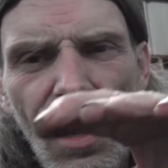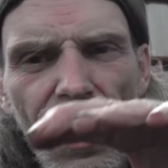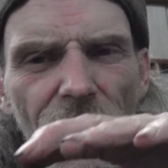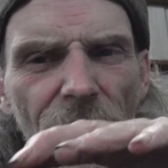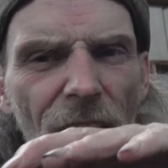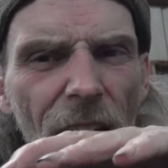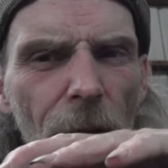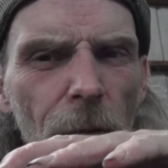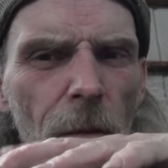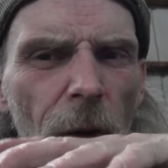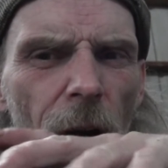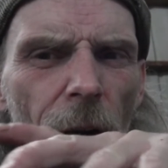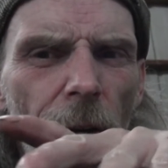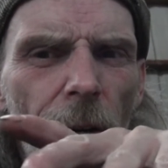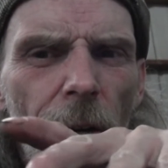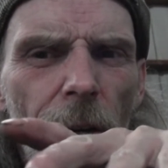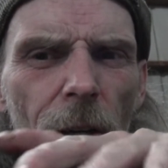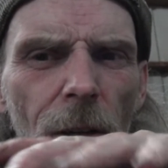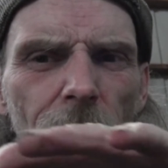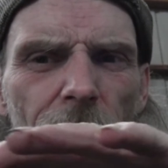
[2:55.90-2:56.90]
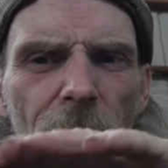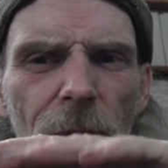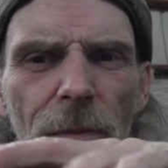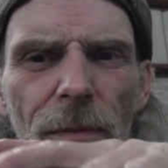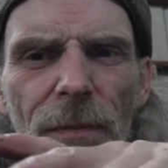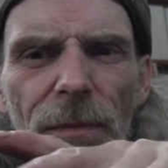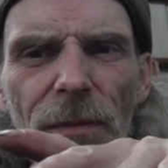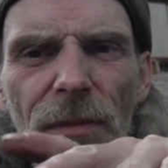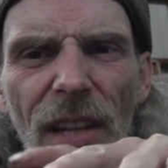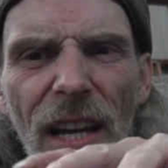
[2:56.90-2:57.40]
Now, motorhomes,
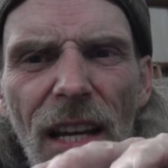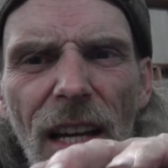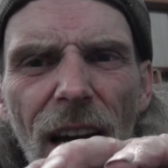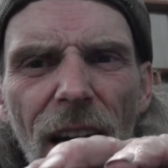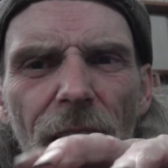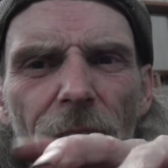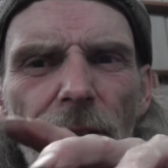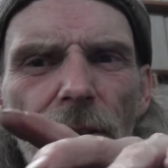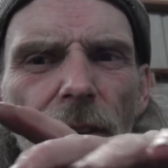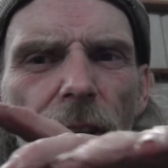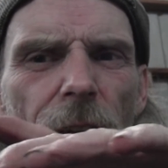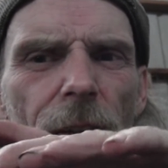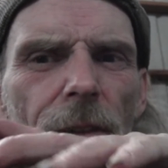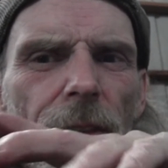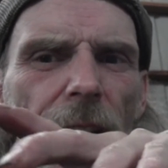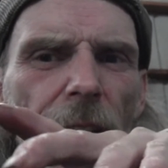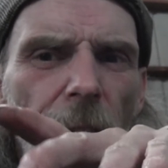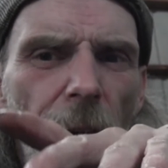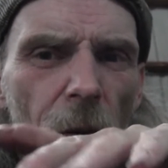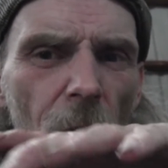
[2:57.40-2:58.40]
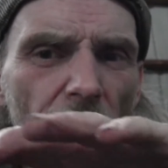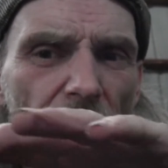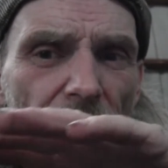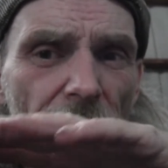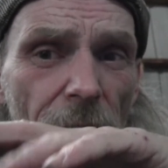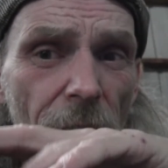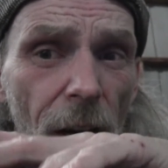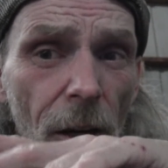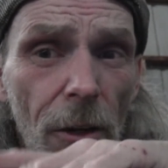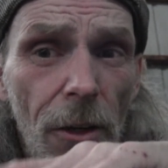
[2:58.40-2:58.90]
they kind of float in a
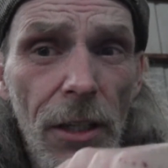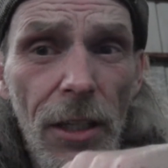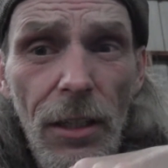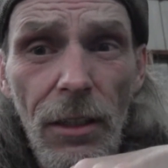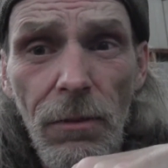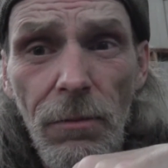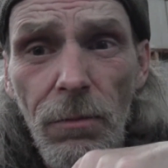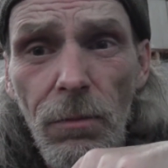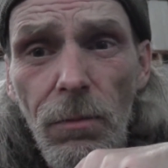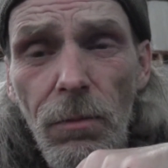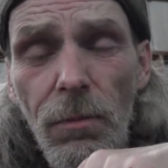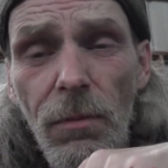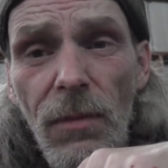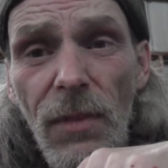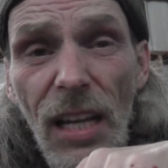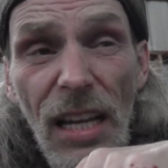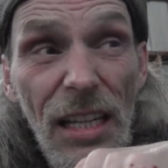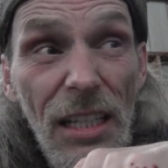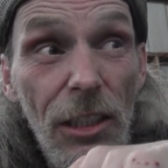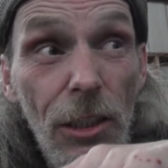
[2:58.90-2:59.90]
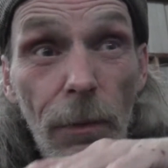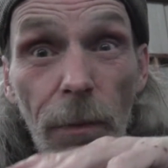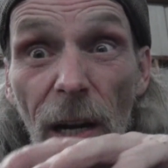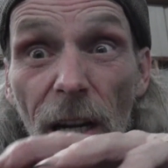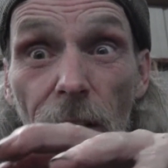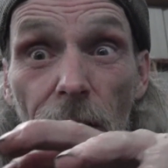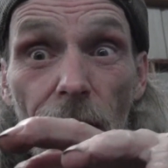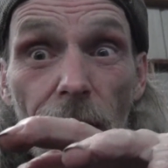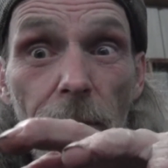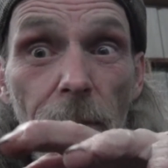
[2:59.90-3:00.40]
gray area, and
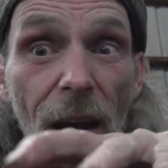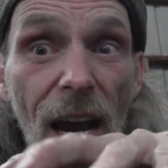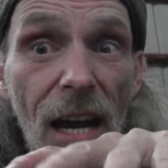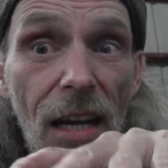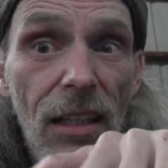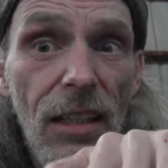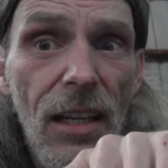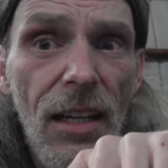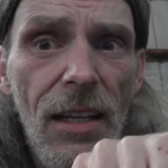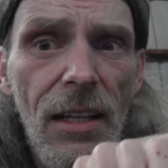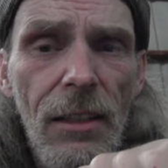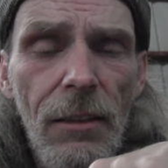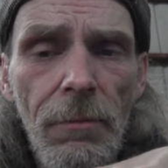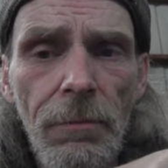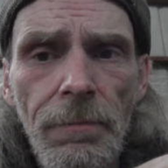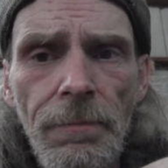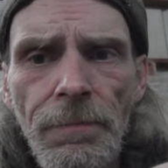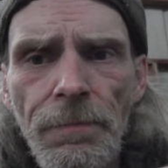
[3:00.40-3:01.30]
especially back then.